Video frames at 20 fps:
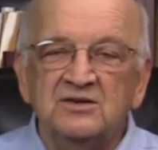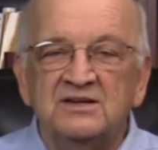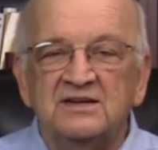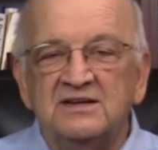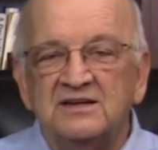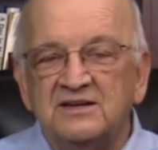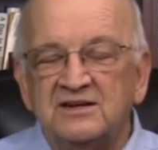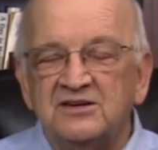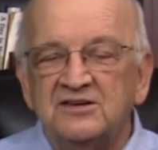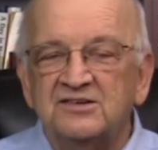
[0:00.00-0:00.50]
and
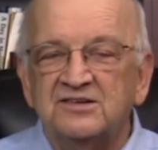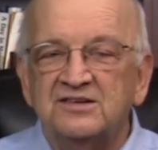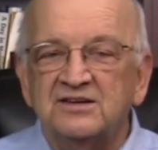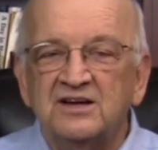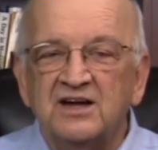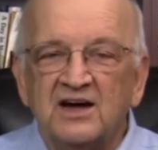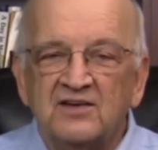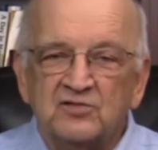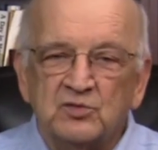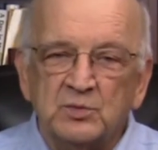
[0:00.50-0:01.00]
then there's the
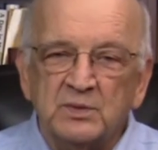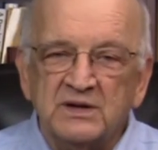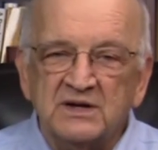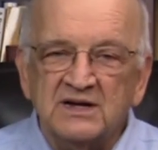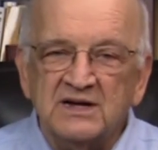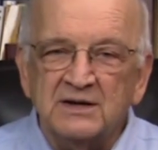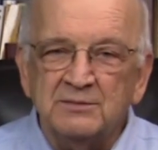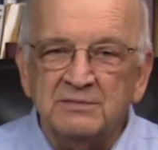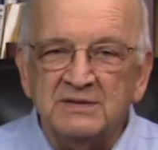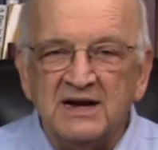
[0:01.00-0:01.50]

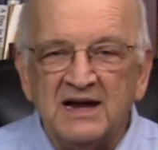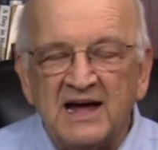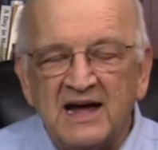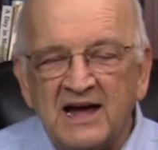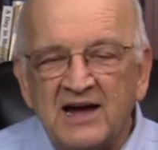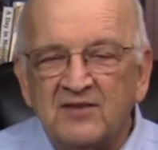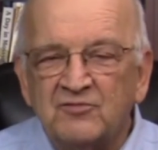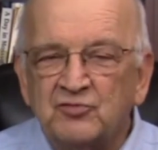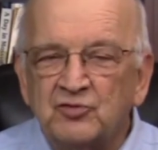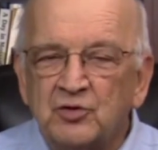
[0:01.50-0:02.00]
government coming
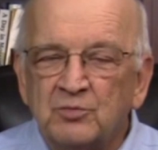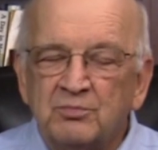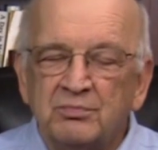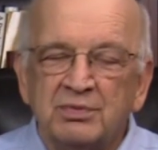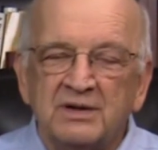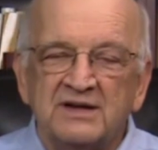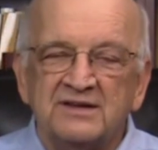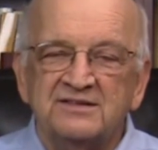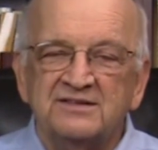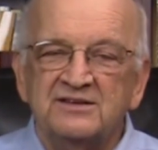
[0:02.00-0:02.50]
after them,
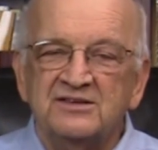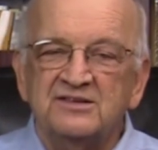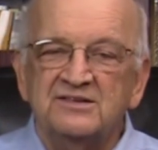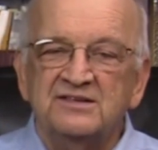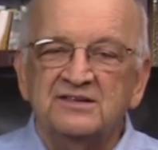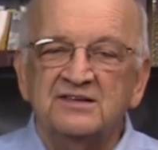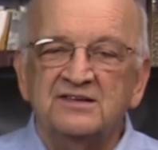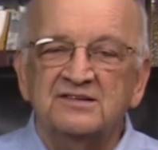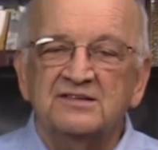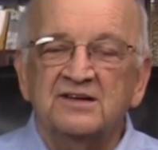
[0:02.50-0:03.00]
plus
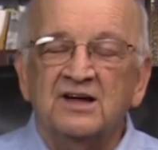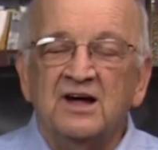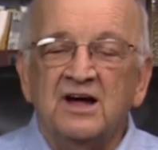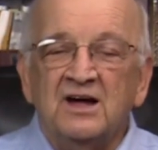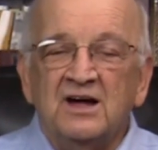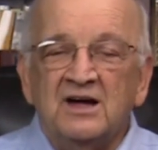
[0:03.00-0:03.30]
there's this